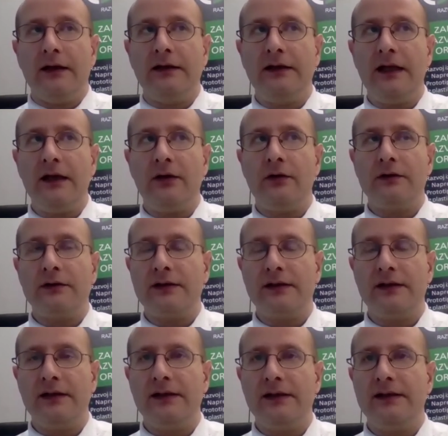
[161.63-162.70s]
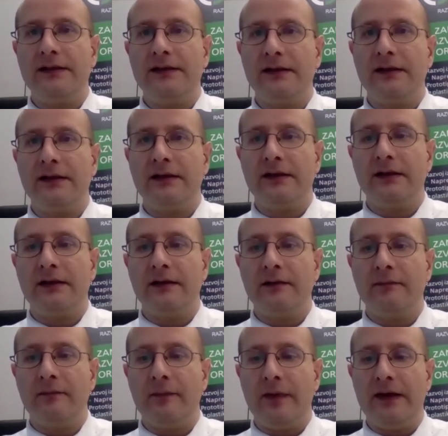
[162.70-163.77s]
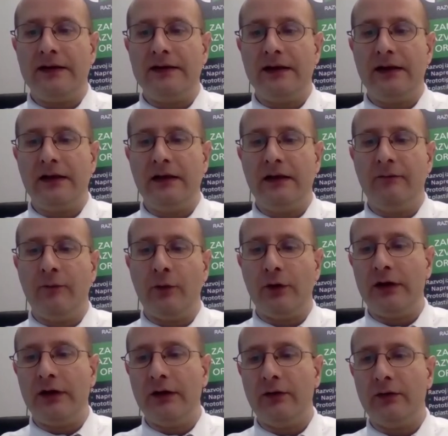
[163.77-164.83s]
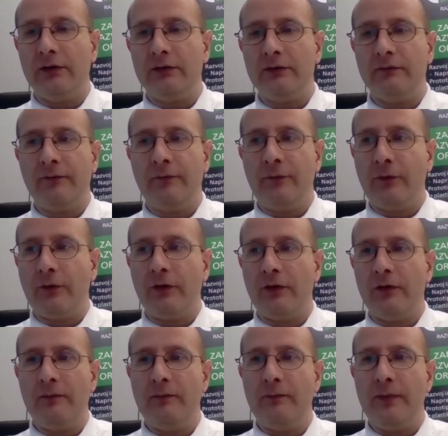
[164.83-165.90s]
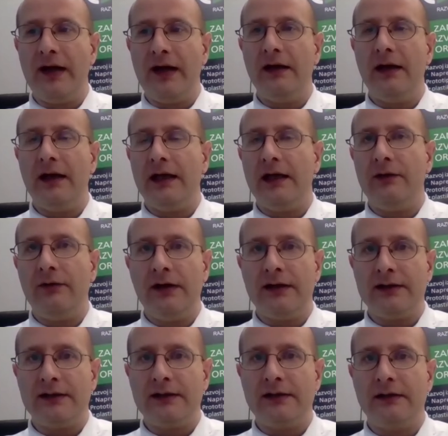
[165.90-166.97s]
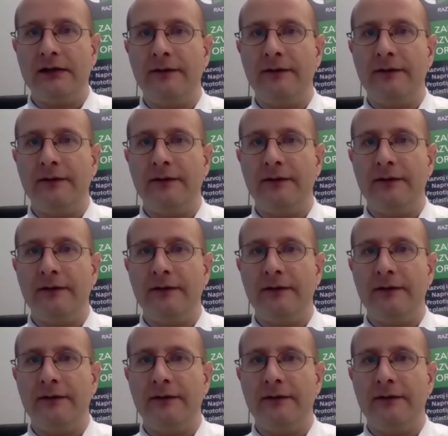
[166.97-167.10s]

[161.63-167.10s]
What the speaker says: TECOS is basically working on four main areas.